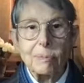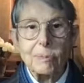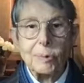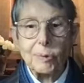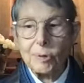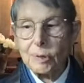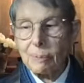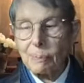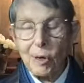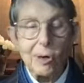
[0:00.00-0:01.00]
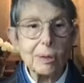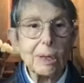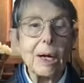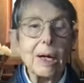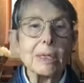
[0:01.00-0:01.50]
throws up all
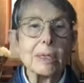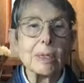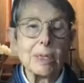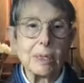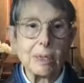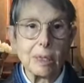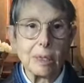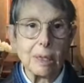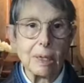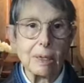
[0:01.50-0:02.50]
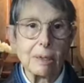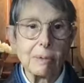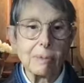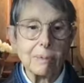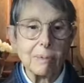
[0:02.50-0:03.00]
kinds of dust in our
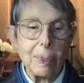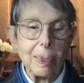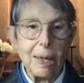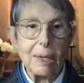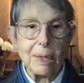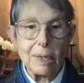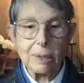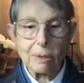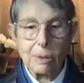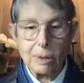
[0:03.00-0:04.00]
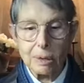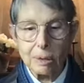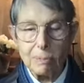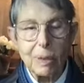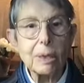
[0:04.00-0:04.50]
eyes. And that is
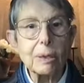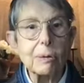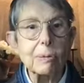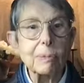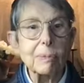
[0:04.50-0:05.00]
called Makyo.